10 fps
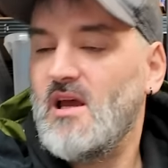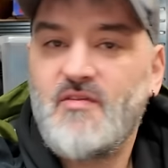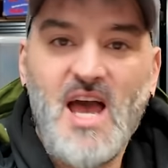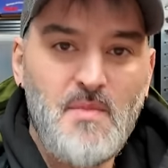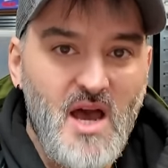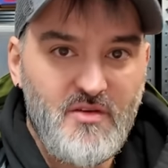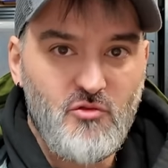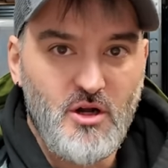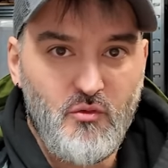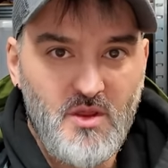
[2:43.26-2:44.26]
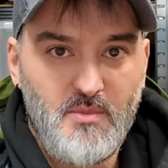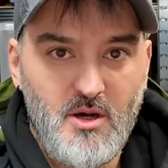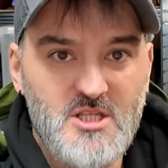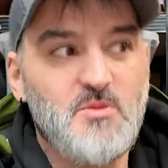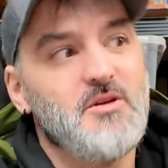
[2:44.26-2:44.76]
If Emma ever run off with a
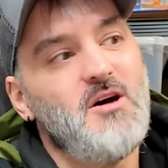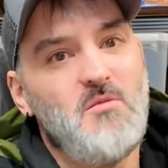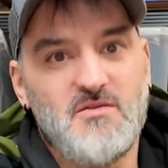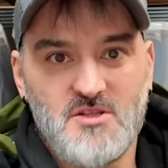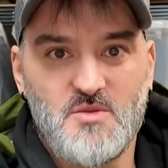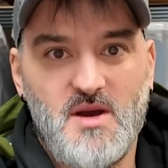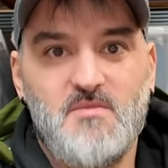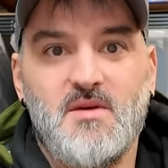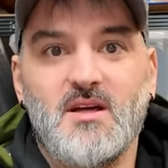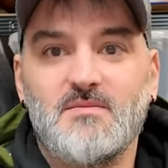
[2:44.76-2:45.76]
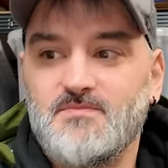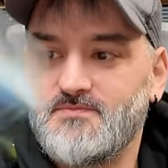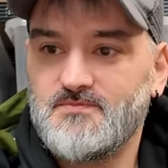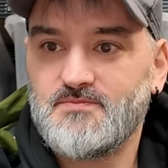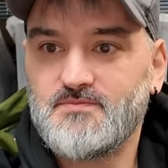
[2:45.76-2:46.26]
postman, I'm off to Japan, mate.
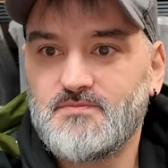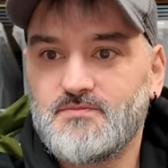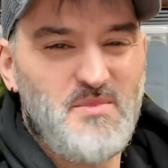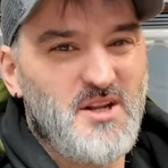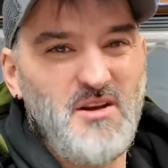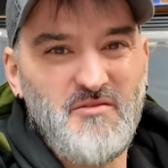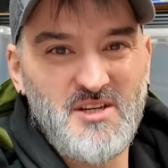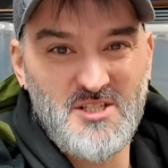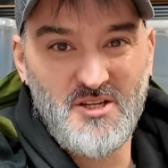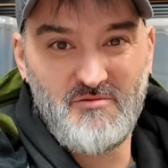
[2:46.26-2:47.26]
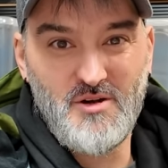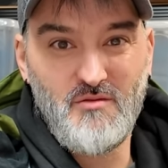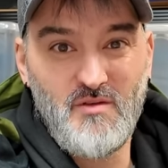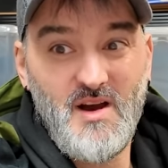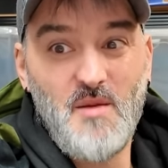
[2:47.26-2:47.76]
But I don't think she's going to run
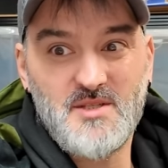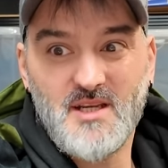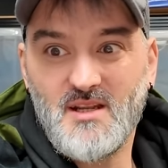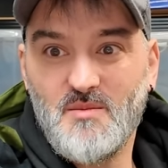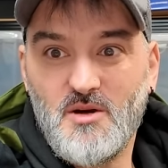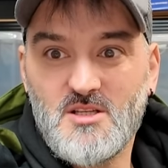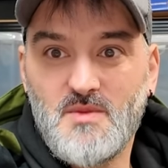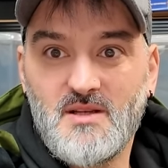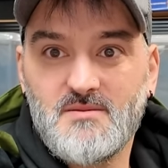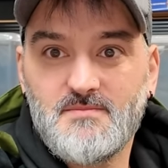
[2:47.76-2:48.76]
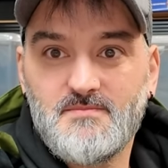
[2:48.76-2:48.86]
off with our particular postman.